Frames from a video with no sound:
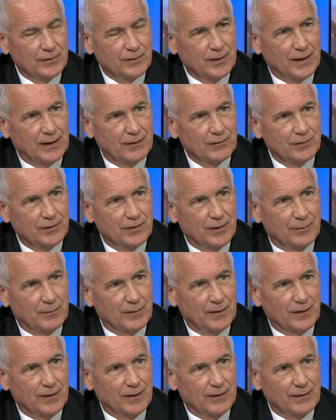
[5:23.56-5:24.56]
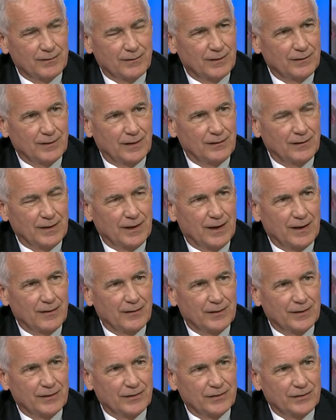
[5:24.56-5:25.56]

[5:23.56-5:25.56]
oust him. The irony